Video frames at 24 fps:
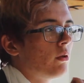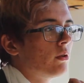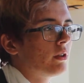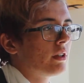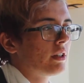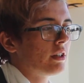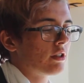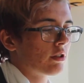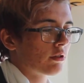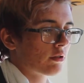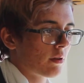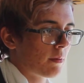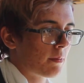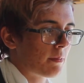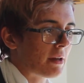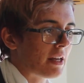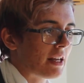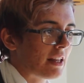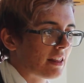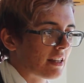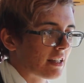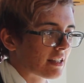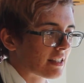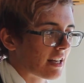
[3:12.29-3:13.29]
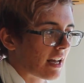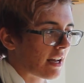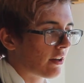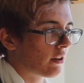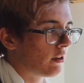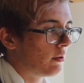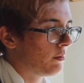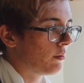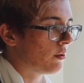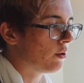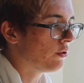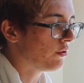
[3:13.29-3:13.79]
only to repeat the
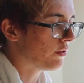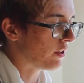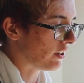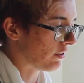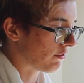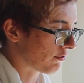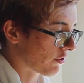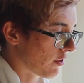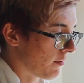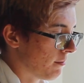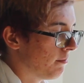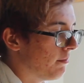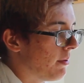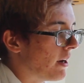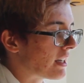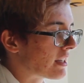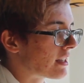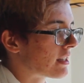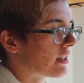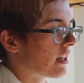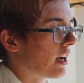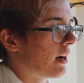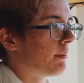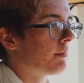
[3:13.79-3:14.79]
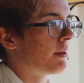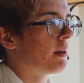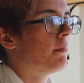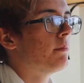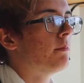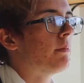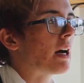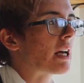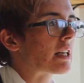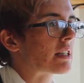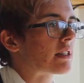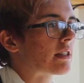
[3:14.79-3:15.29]
cycle, moving from bus stop to
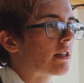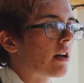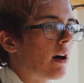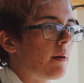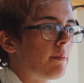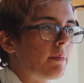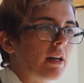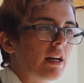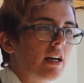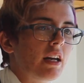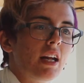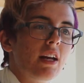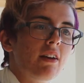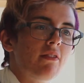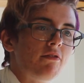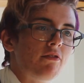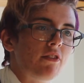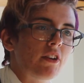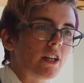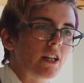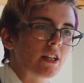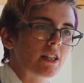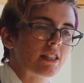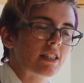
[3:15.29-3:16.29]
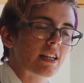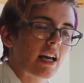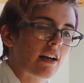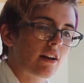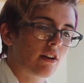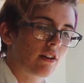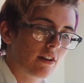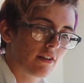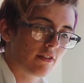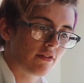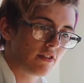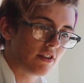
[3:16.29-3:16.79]
bus stop in an infinite
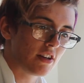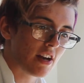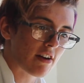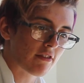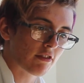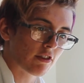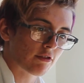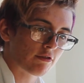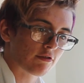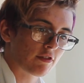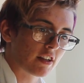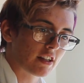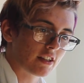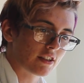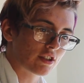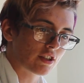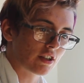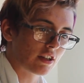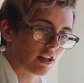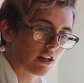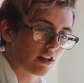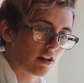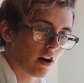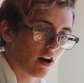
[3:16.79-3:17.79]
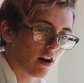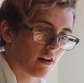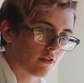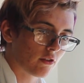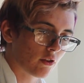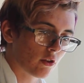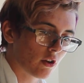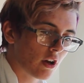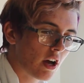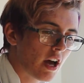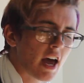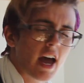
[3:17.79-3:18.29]
cycle of never finishing a
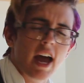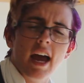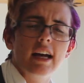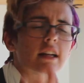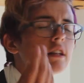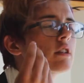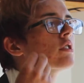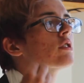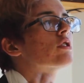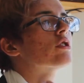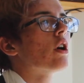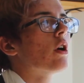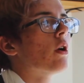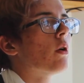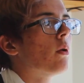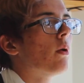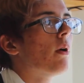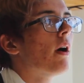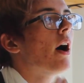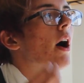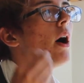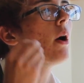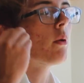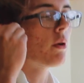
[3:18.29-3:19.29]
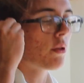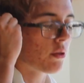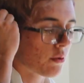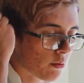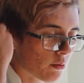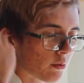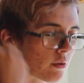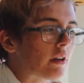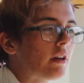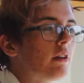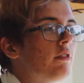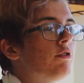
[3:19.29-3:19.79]
novel. And so, with
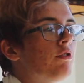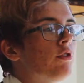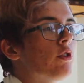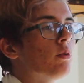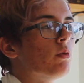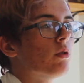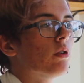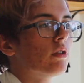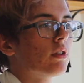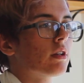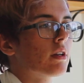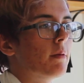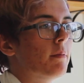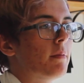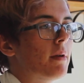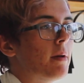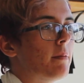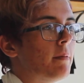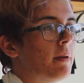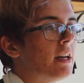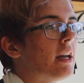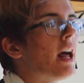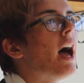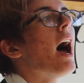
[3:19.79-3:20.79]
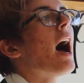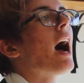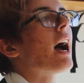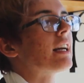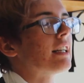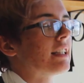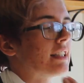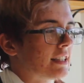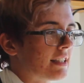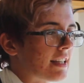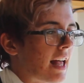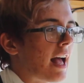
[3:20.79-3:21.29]
refueled commitment,
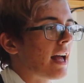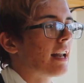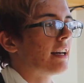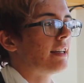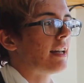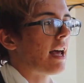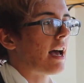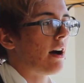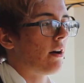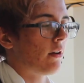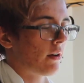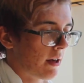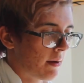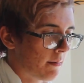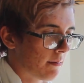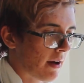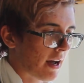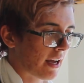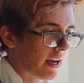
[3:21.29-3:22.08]
I sat down at